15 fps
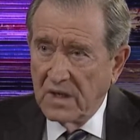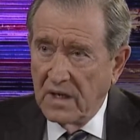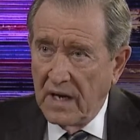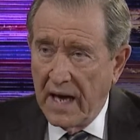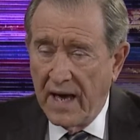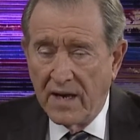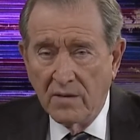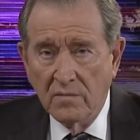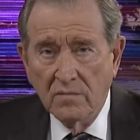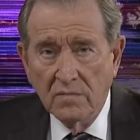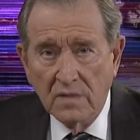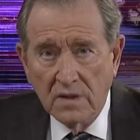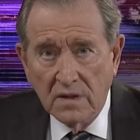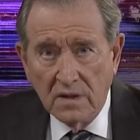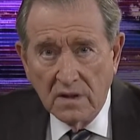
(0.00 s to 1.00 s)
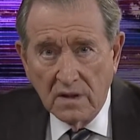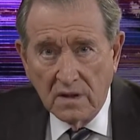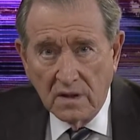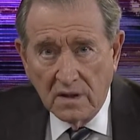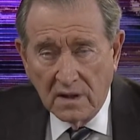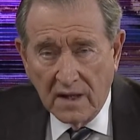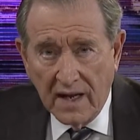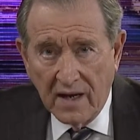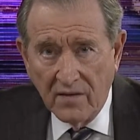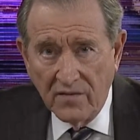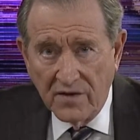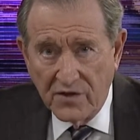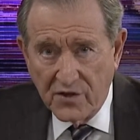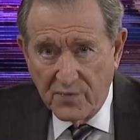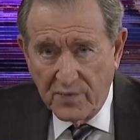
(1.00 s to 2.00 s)
Adam allowed
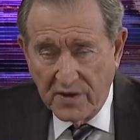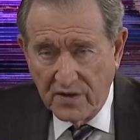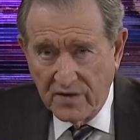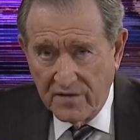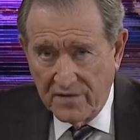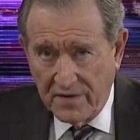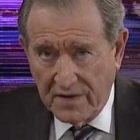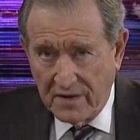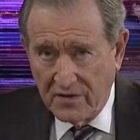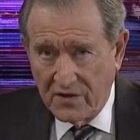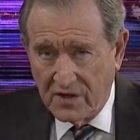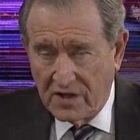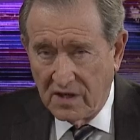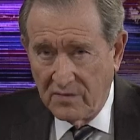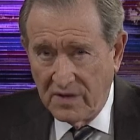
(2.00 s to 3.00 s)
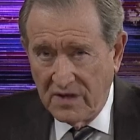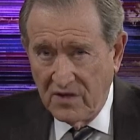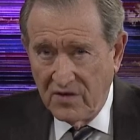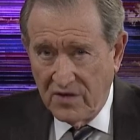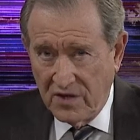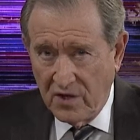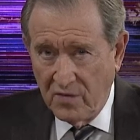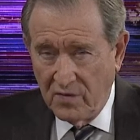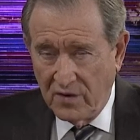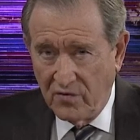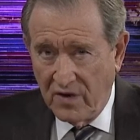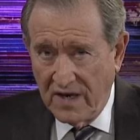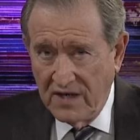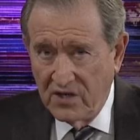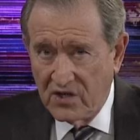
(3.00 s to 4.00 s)
the spirit of fear to come into the human
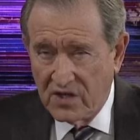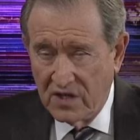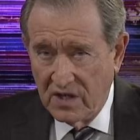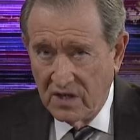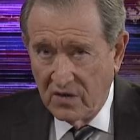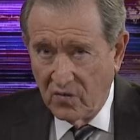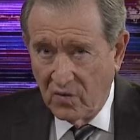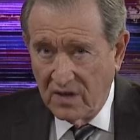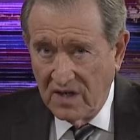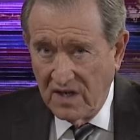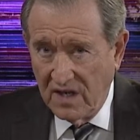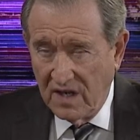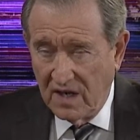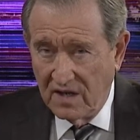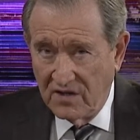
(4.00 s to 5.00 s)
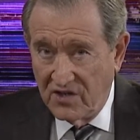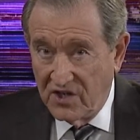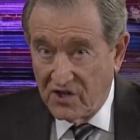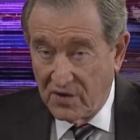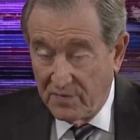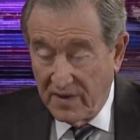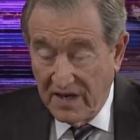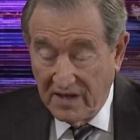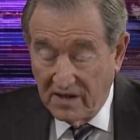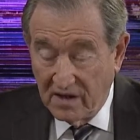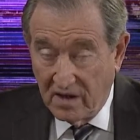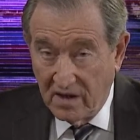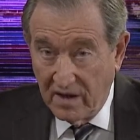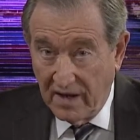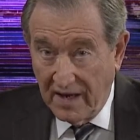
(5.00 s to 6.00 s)
race when he disobeyed
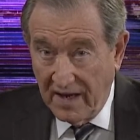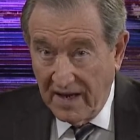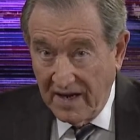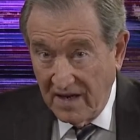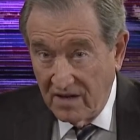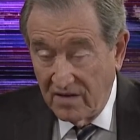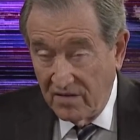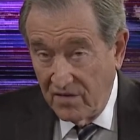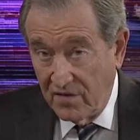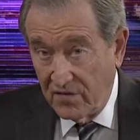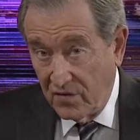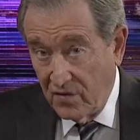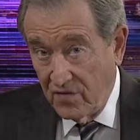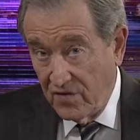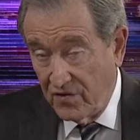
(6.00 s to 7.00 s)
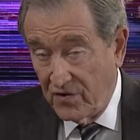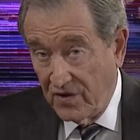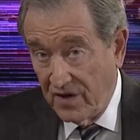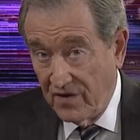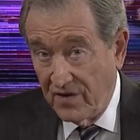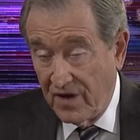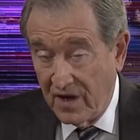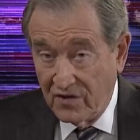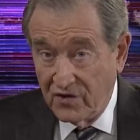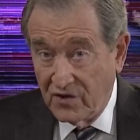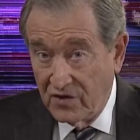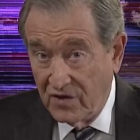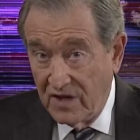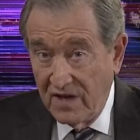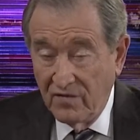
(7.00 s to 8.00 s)
God, ate of the fruit of the tree of the knowledge of
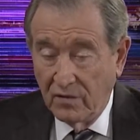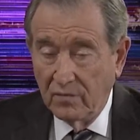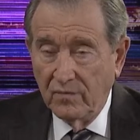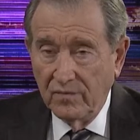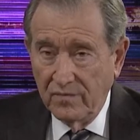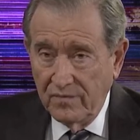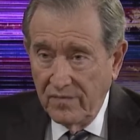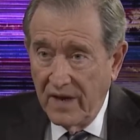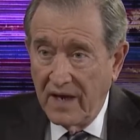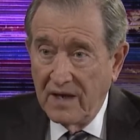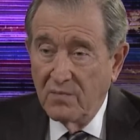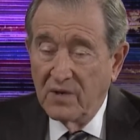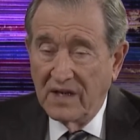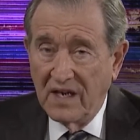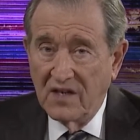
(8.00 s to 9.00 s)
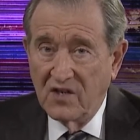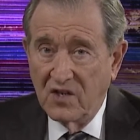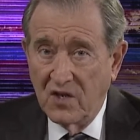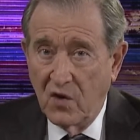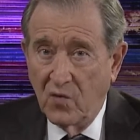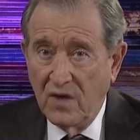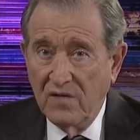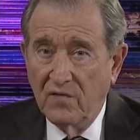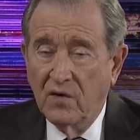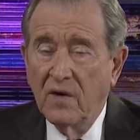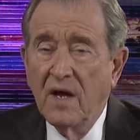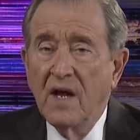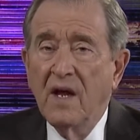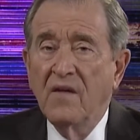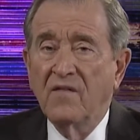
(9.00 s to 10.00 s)
good and evil, he began to know evil.
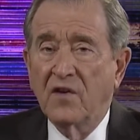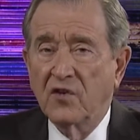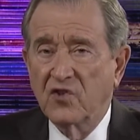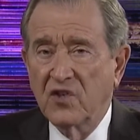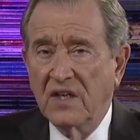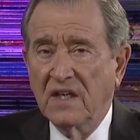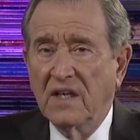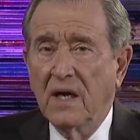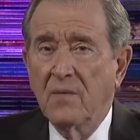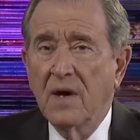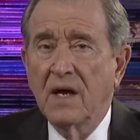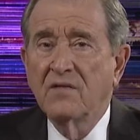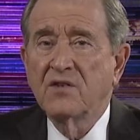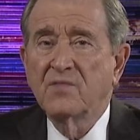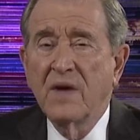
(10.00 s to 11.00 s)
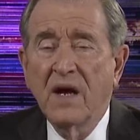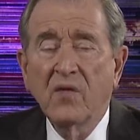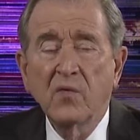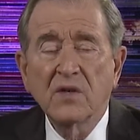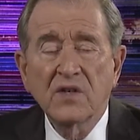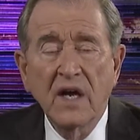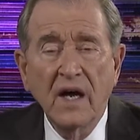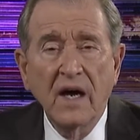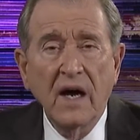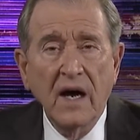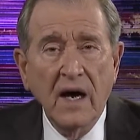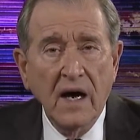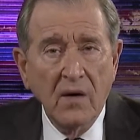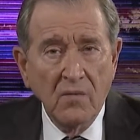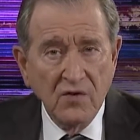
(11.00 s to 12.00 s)
First thing came out of his mouth was,
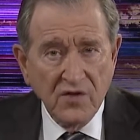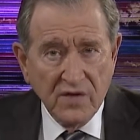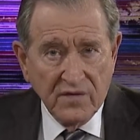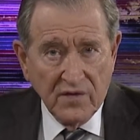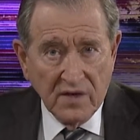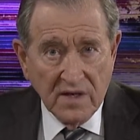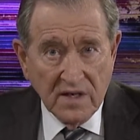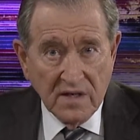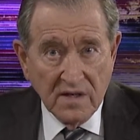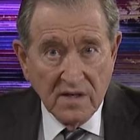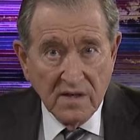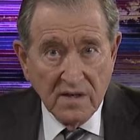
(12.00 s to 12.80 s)
I was afraid.